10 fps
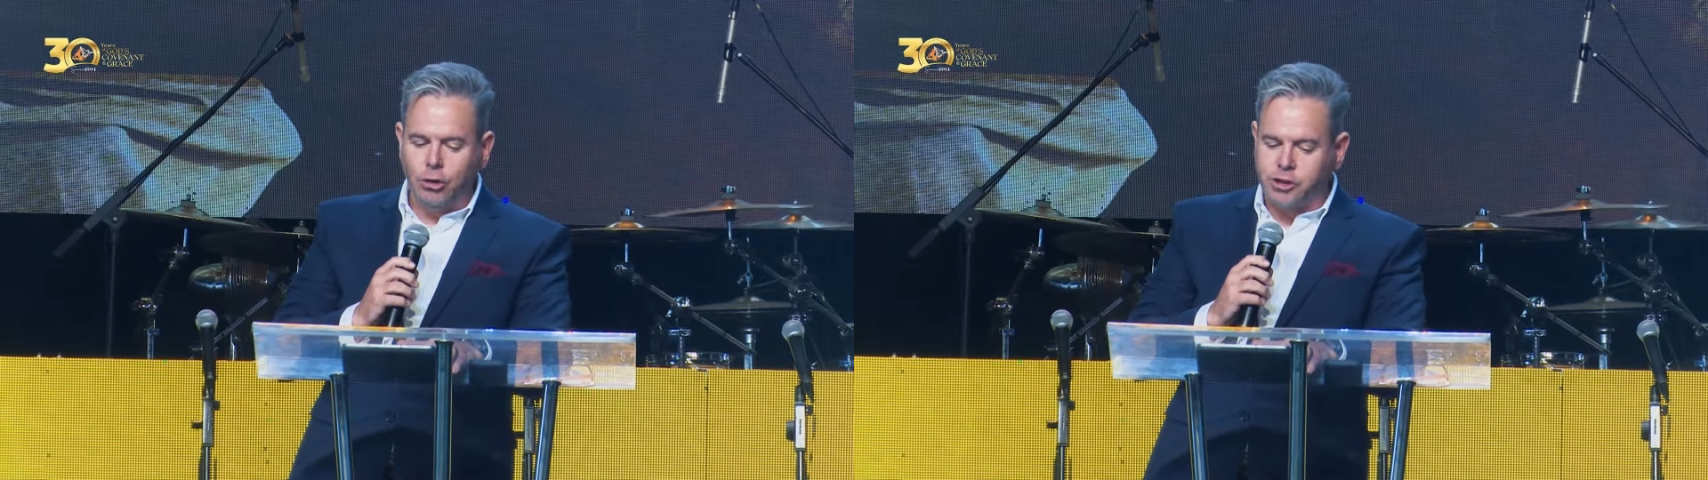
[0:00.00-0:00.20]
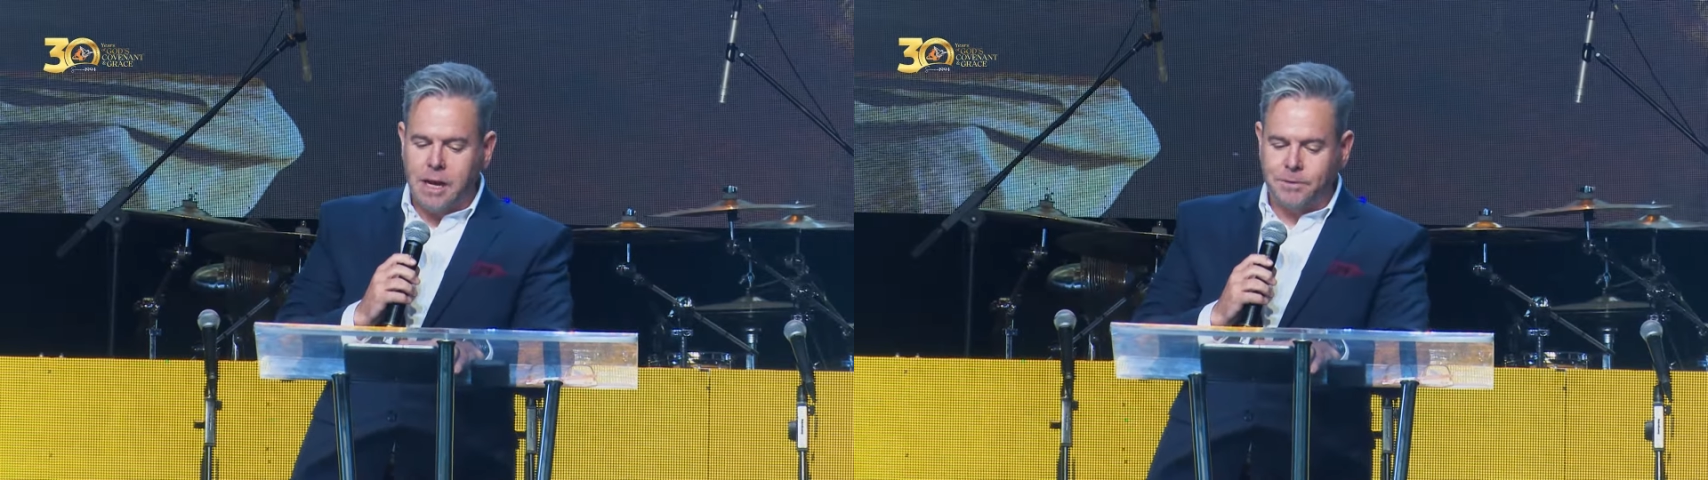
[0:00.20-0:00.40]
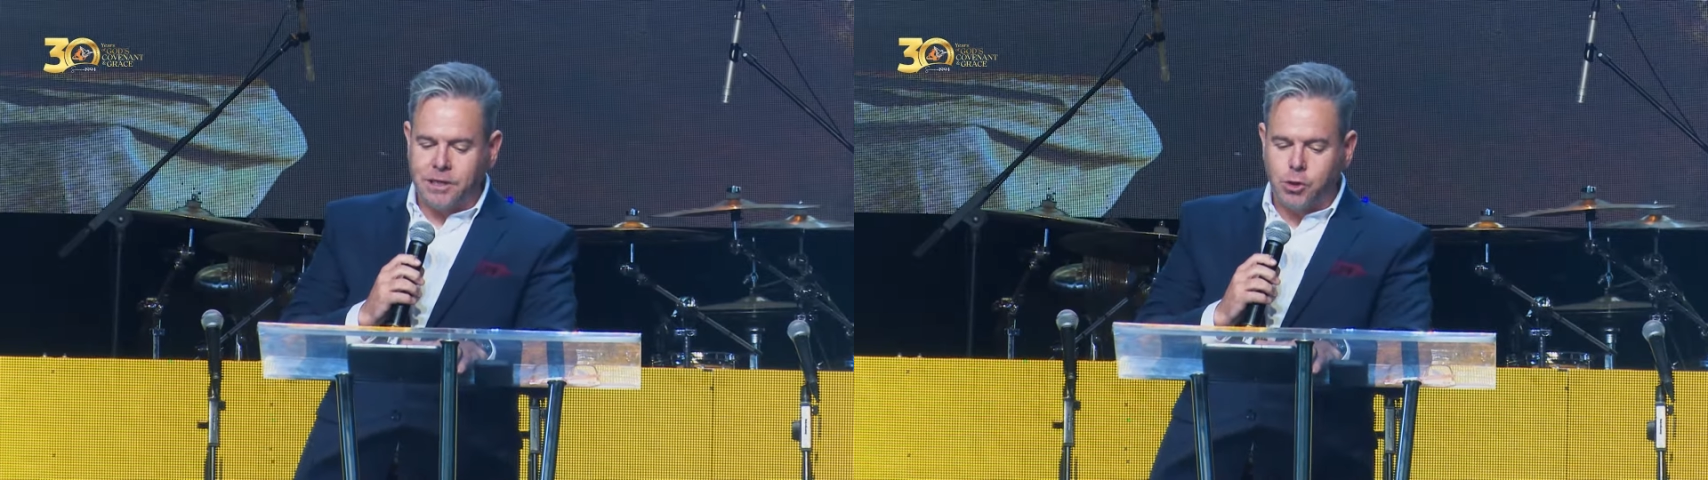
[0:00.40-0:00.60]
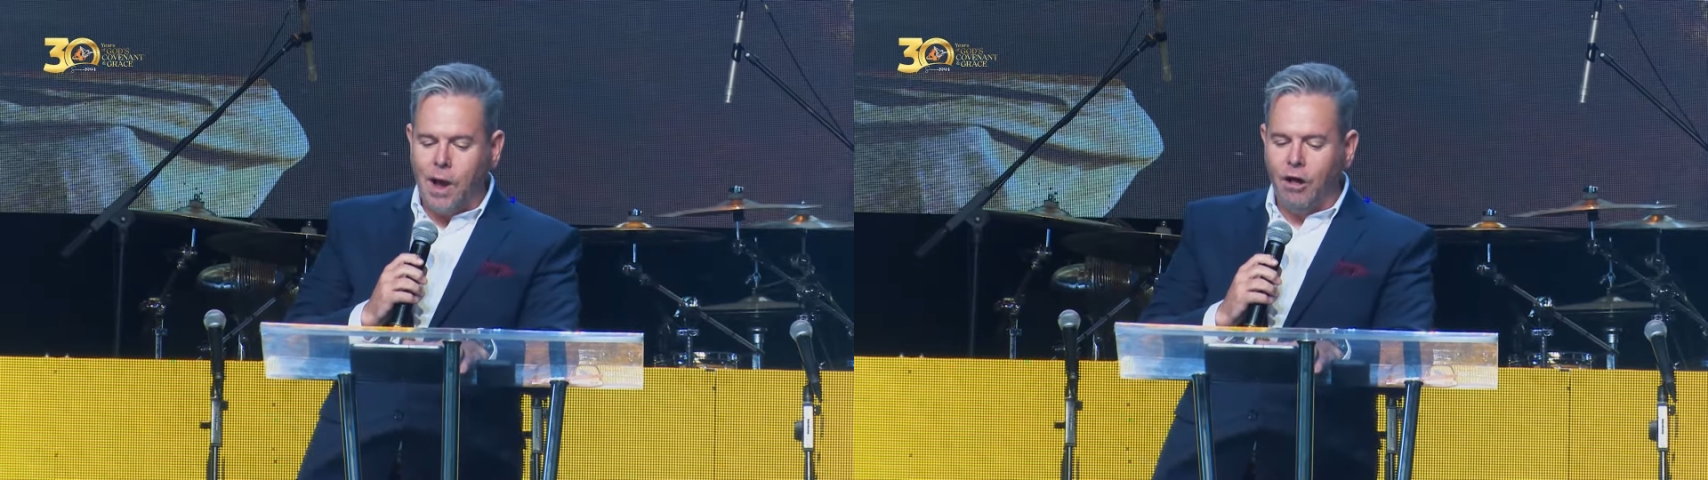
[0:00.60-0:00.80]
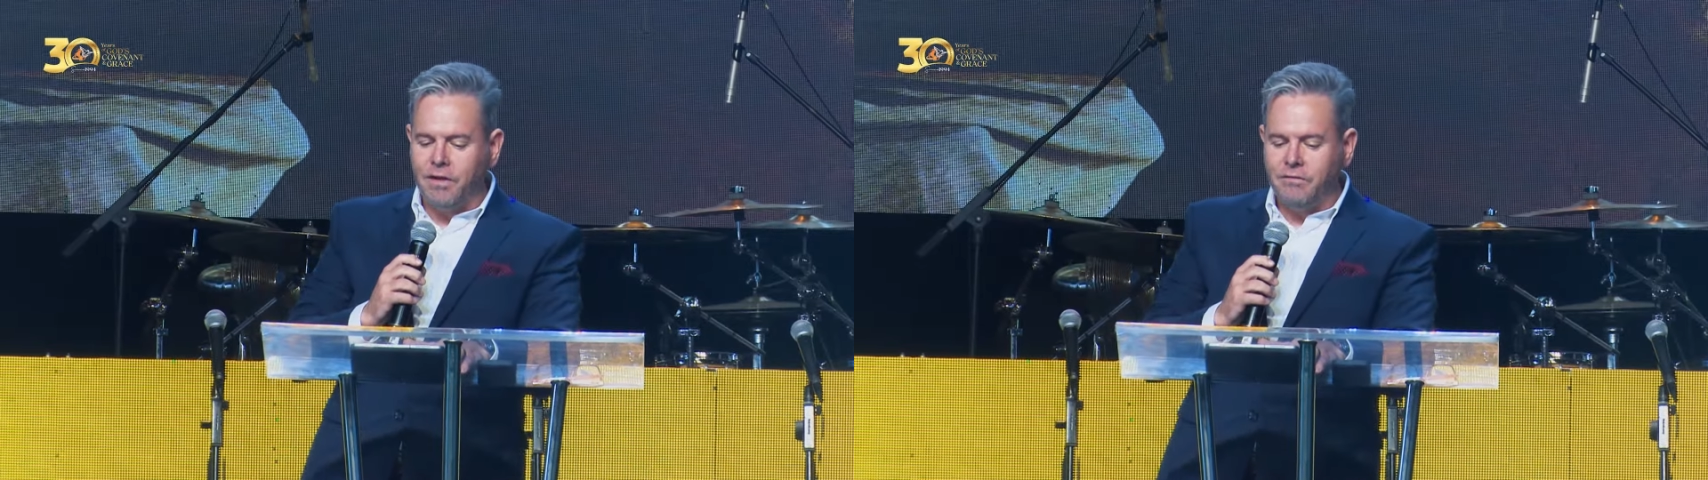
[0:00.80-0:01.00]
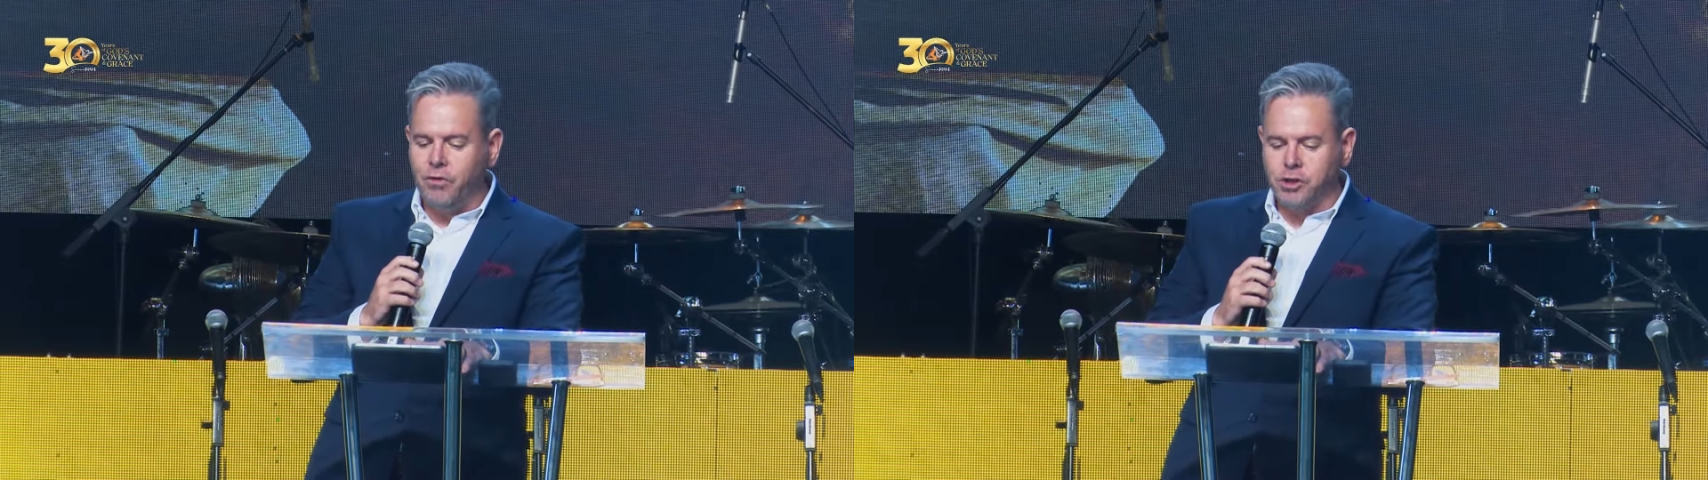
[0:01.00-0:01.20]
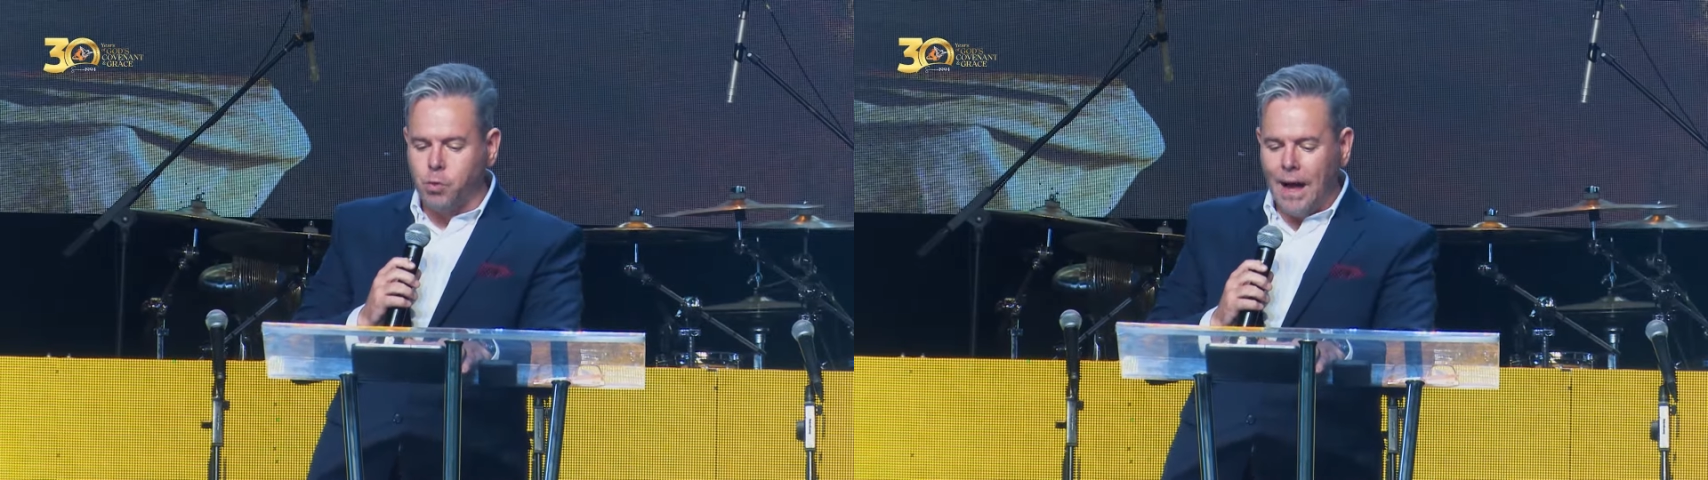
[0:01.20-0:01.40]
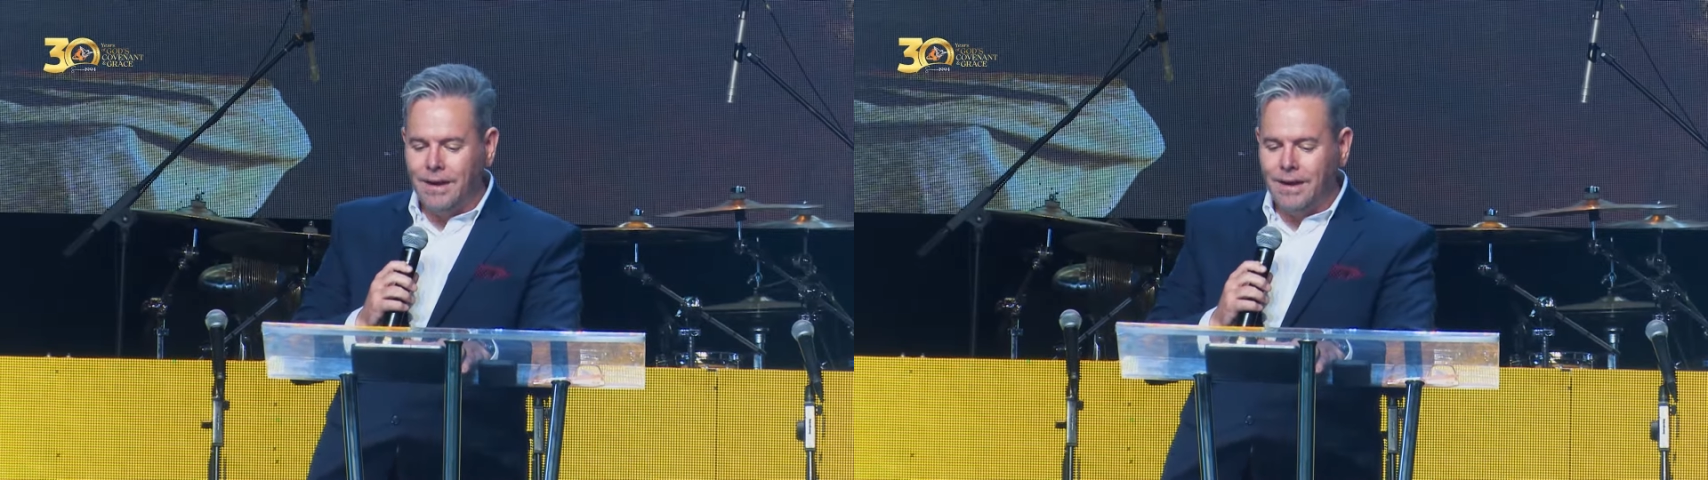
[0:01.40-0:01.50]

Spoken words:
chapter 12 and verse 1,